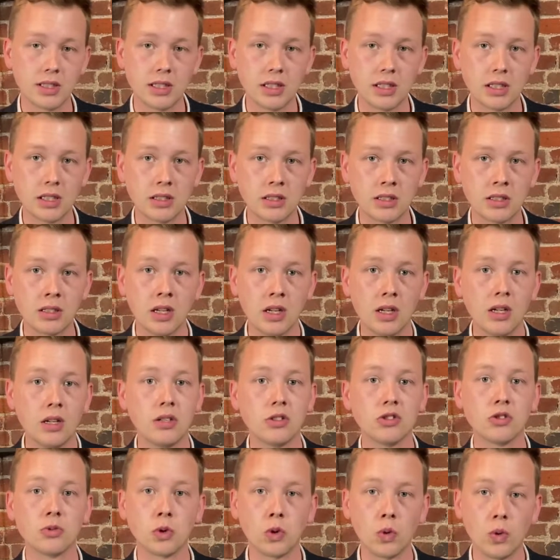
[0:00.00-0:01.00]
is
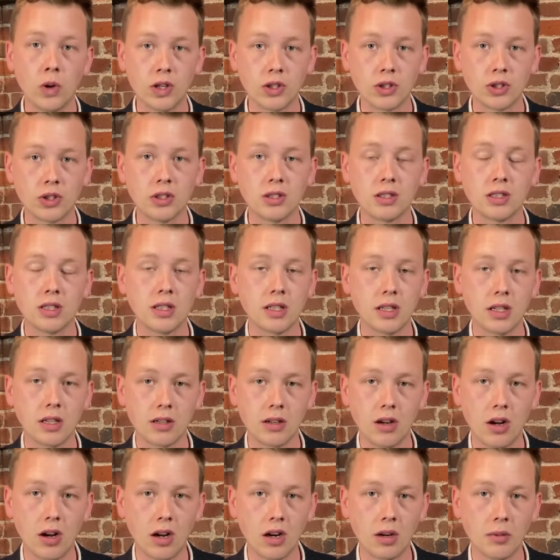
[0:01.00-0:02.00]
some questions in the
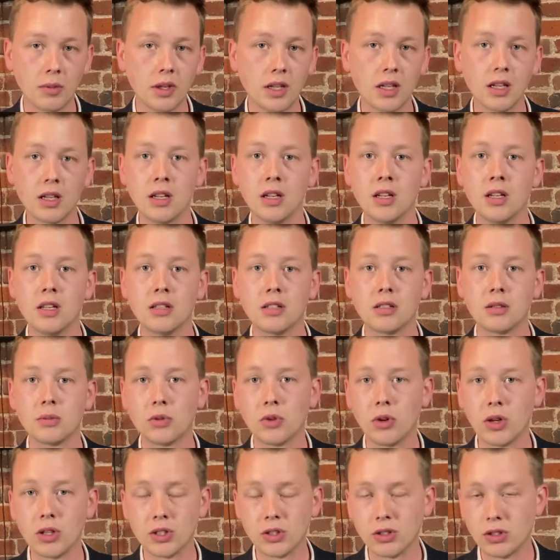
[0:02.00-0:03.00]
economy, some
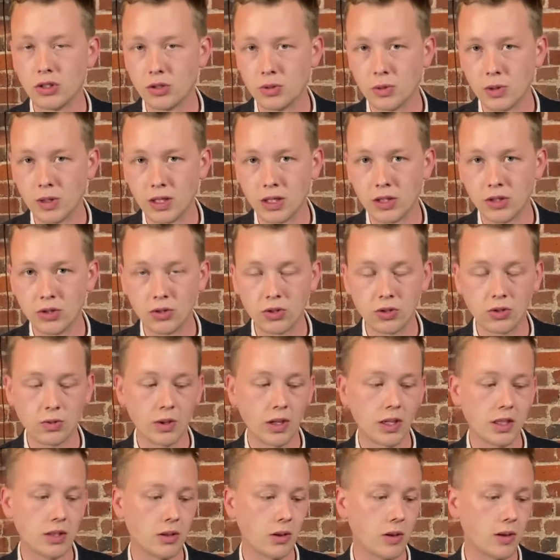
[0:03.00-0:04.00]
questions with interest
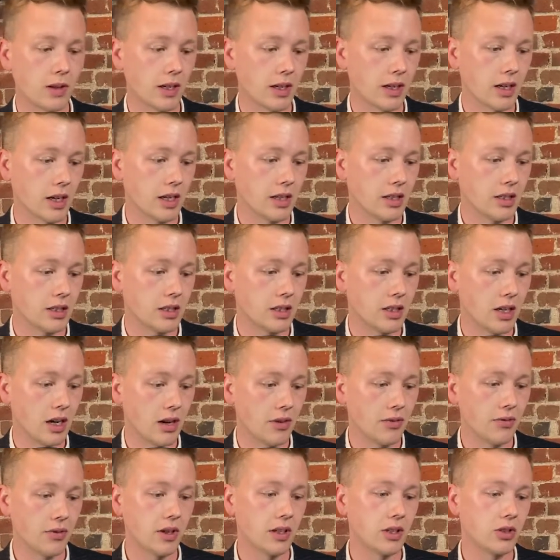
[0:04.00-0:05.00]
rates, all that kind of
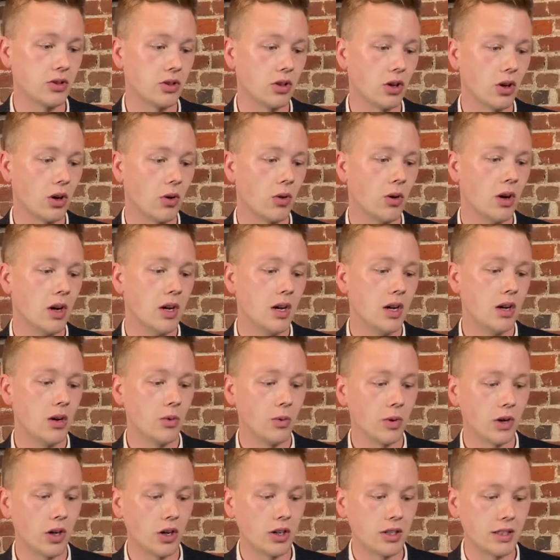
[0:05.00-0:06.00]
stuff. And so
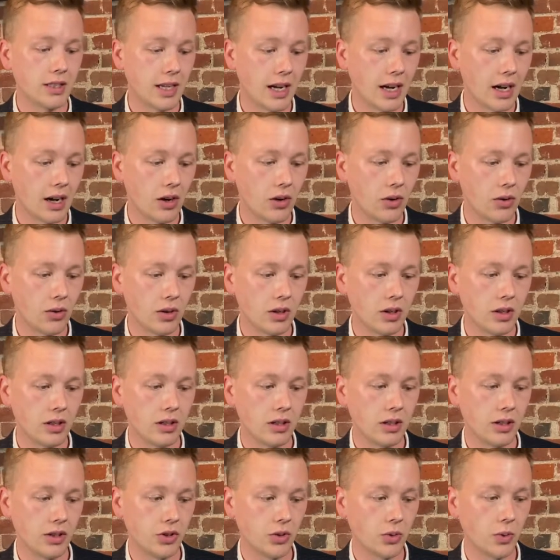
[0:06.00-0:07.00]
we are down
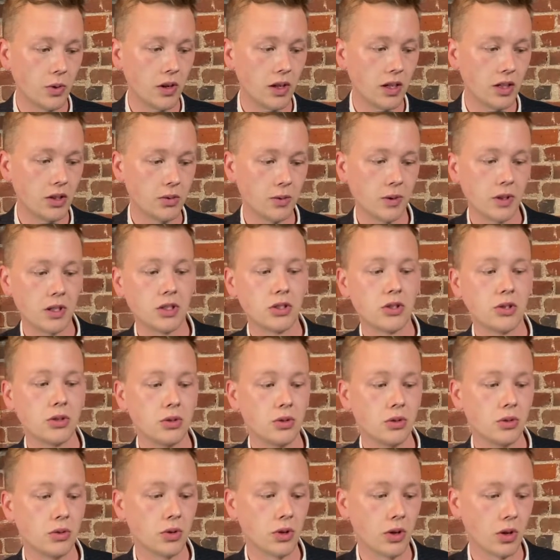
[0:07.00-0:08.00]
in
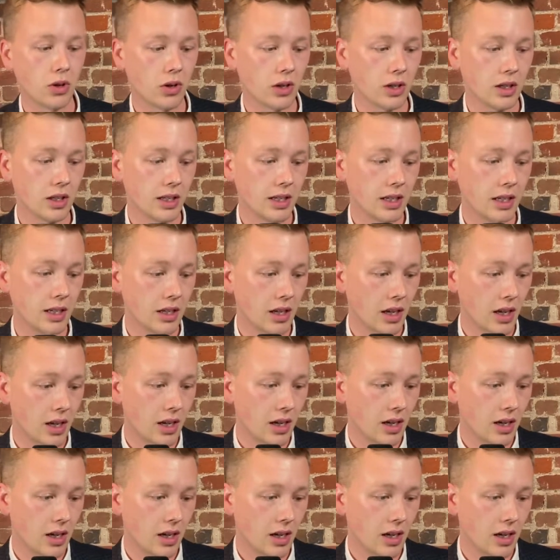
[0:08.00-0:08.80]
2022 currently.